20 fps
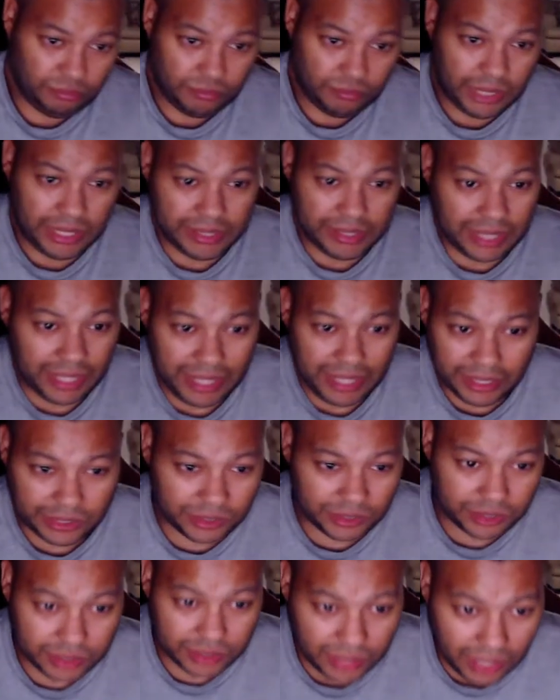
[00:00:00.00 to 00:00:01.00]
They just got
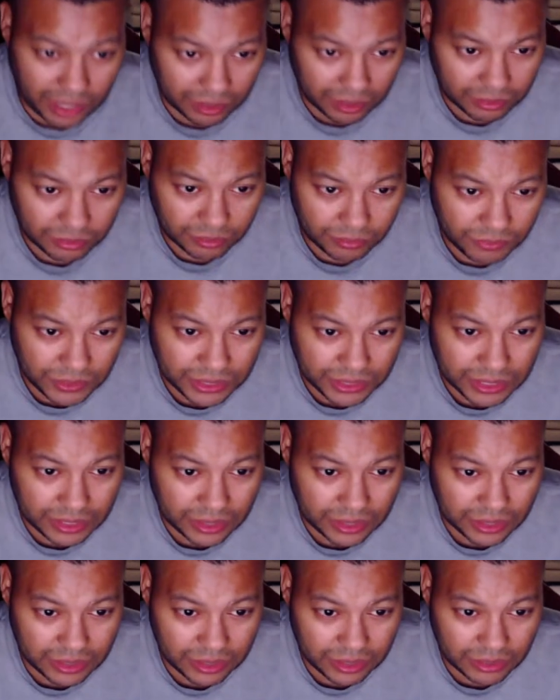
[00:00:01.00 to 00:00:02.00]
extra stock,
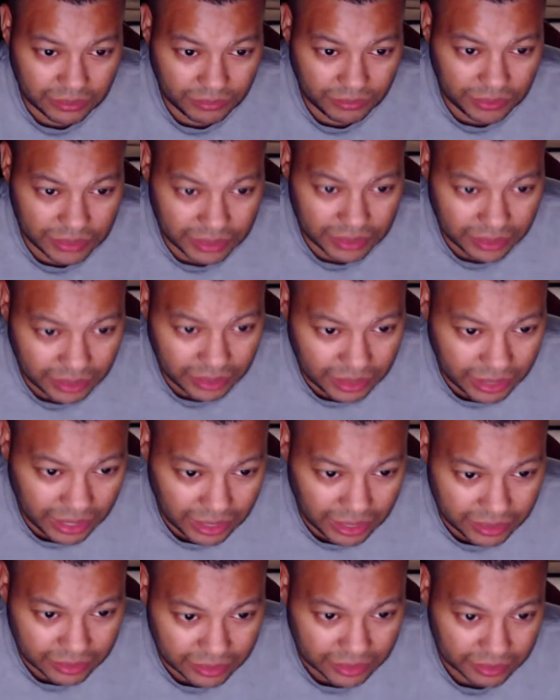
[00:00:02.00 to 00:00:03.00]
$1,500.
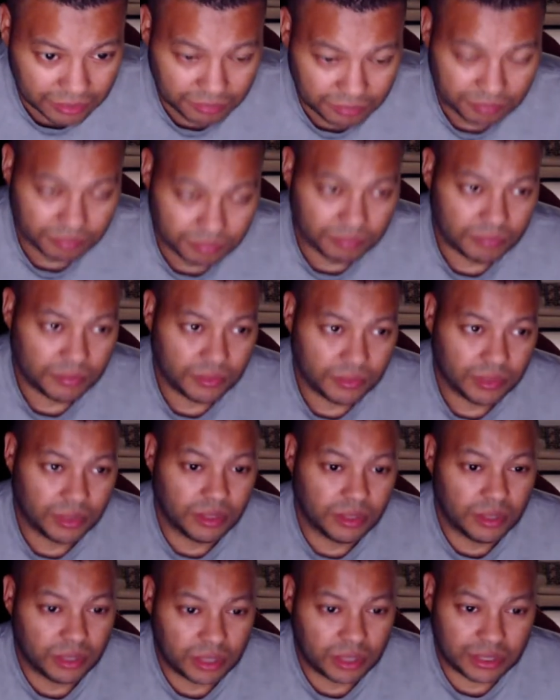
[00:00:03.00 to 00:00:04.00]
dollars
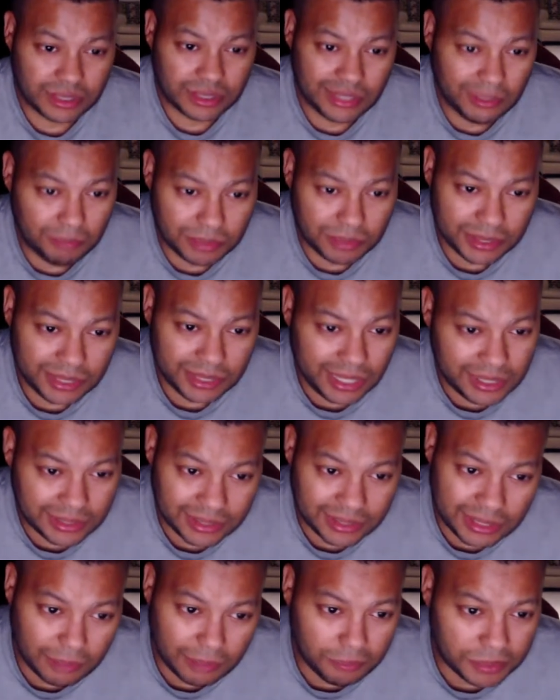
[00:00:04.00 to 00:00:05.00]
because 10% is
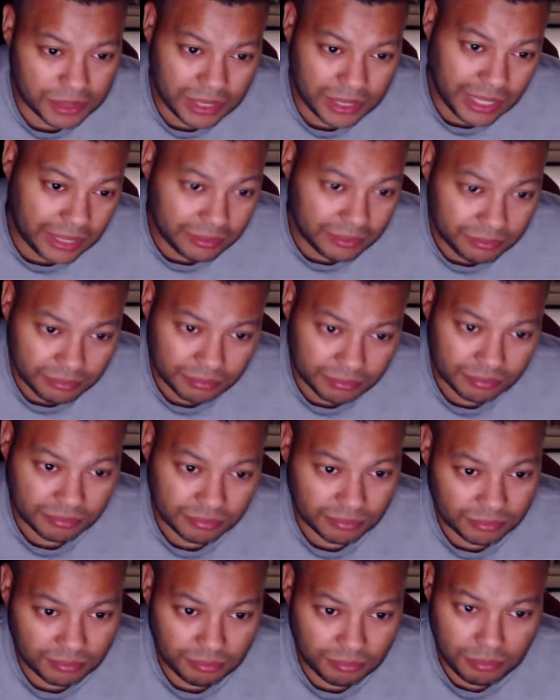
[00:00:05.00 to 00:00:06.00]
10%,
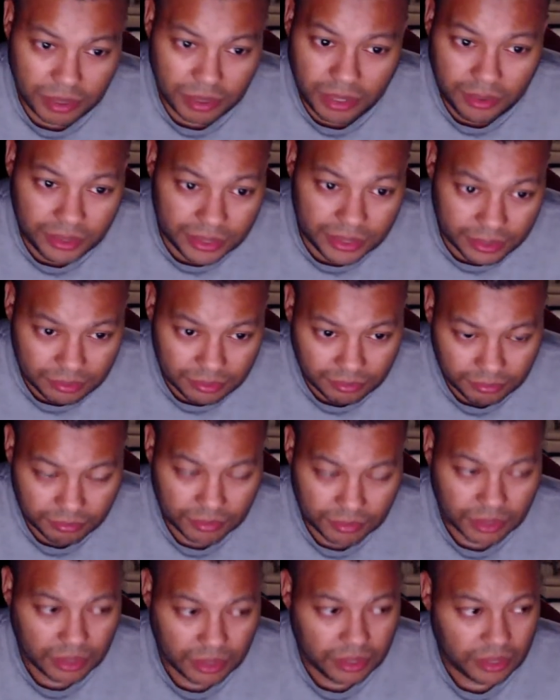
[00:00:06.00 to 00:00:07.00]
period
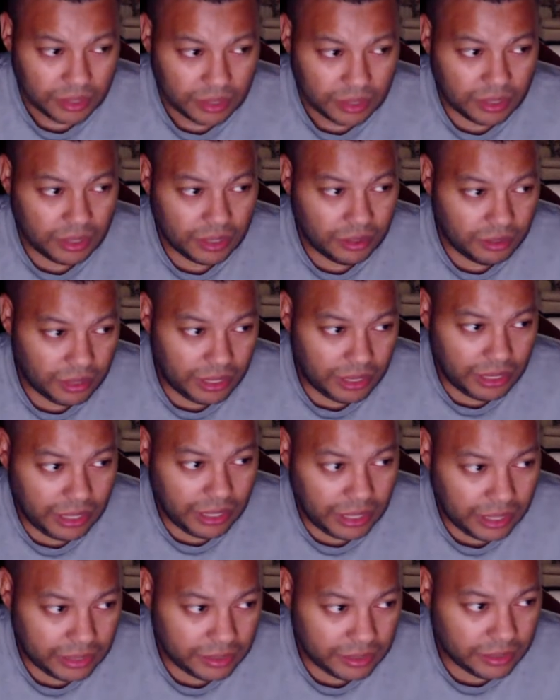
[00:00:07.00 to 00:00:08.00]
you know,
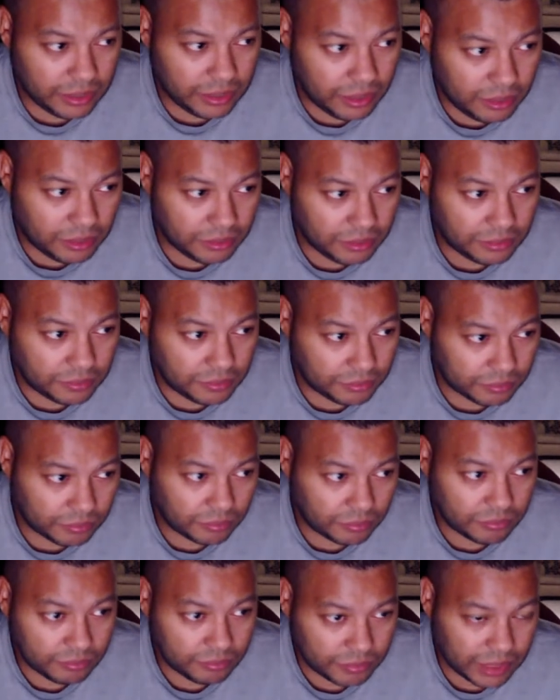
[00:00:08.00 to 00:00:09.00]
and you know,
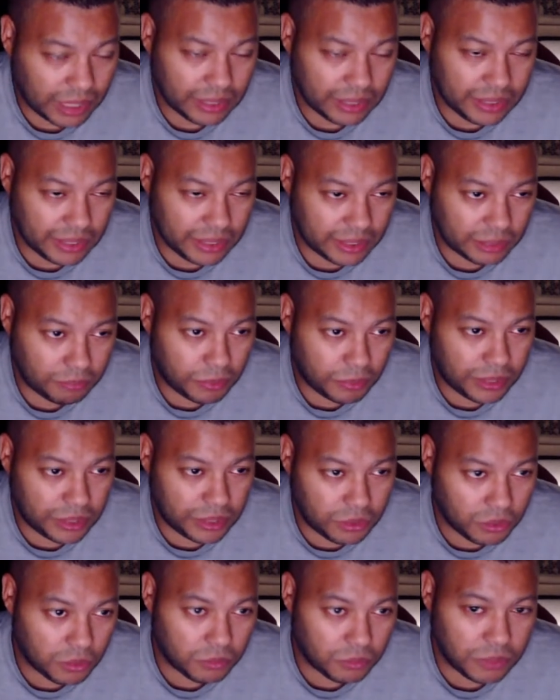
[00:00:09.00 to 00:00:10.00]
I think it's pretty
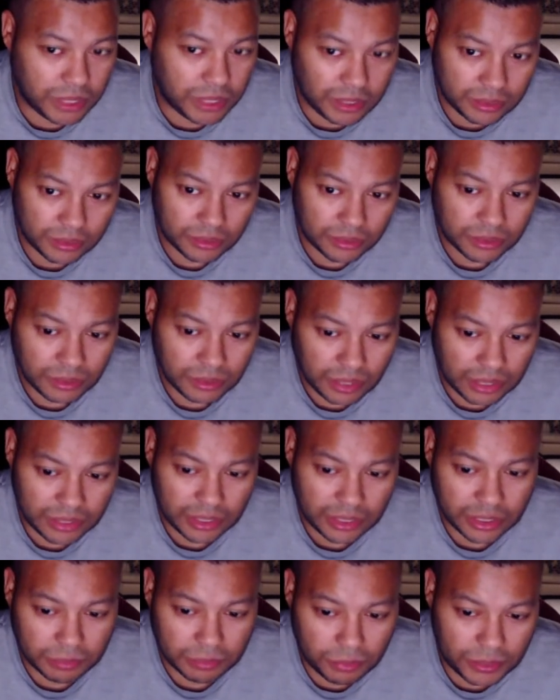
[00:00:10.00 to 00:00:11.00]
cool, man. I
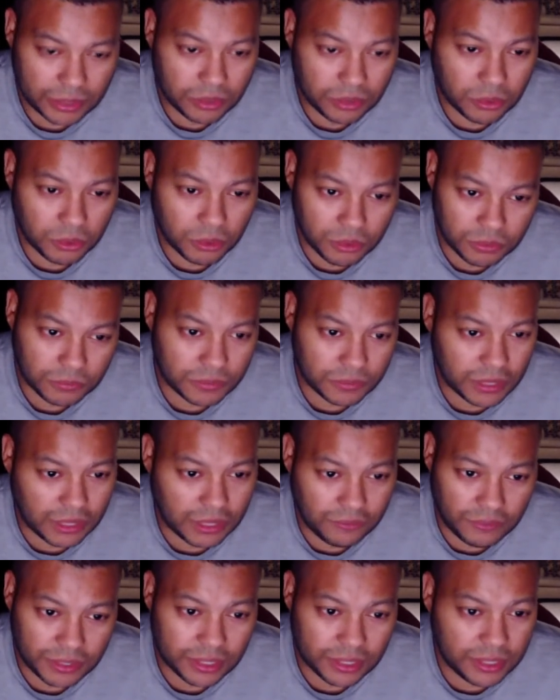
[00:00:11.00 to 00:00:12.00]
think it's pretty cool. We've done
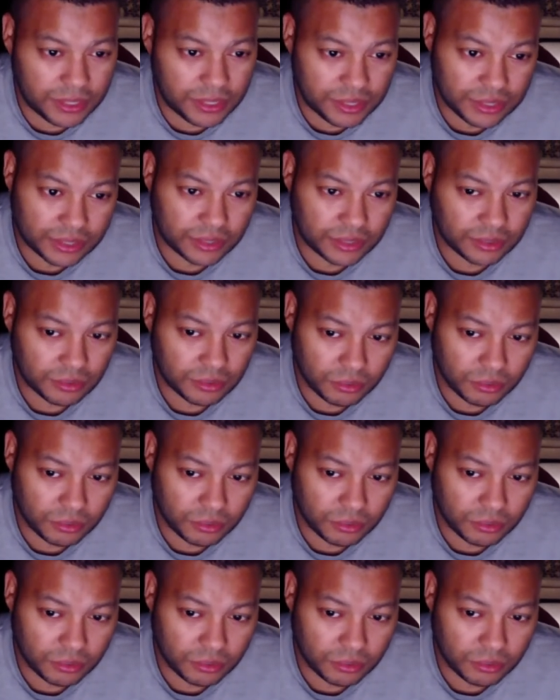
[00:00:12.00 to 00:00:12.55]
it for years.